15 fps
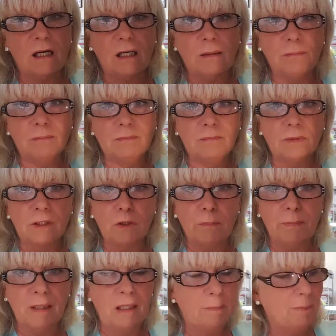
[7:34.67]
little
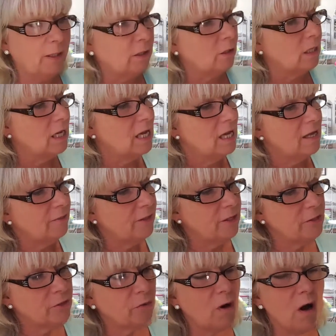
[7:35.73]
bit up here.
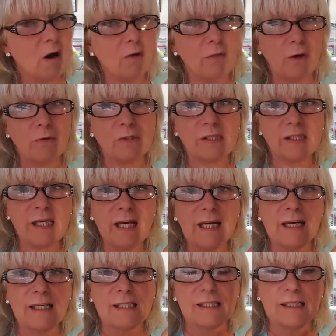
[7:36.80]
These are all those
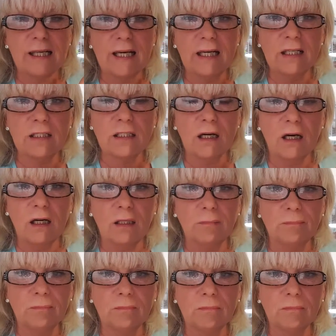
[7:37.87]
sets that
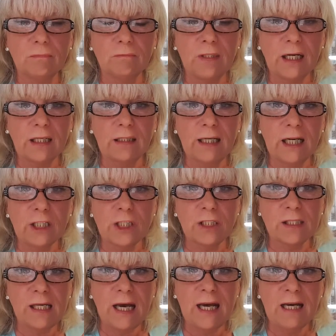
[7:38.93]

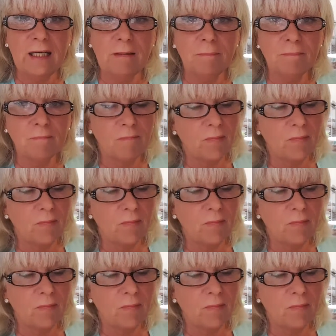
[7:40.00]
Recollections had.